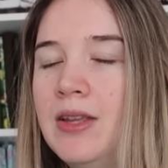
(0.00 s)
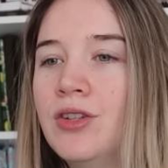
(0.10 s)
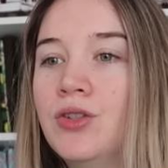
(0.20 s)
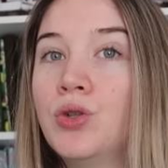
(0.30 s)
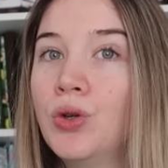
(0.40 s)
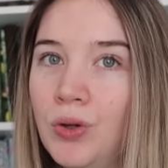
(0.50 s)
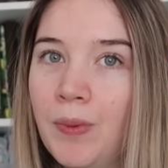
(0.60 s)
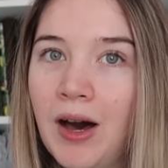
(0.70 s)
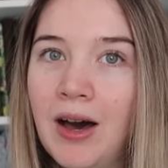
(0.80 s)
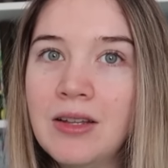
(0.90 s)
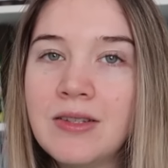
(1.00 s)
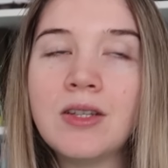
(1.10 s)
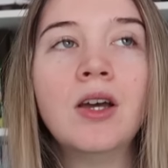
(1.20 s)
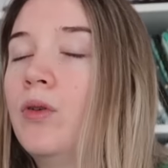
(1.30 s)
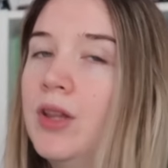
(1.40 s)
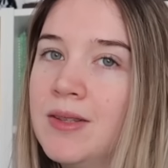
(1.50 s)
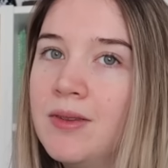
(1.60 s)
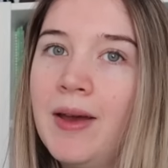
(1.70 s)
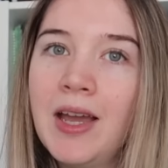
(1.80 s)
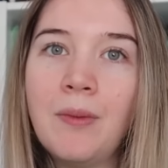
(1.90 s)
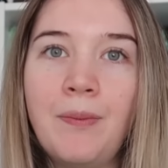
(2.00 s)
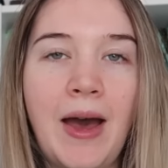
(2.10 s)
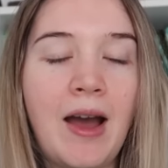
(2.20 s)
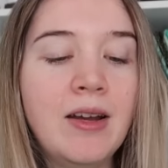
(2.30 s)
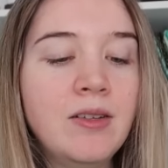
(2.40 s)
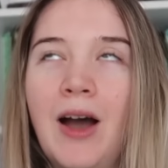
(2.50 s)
into 2 parts. Oh, there's the makeup bags.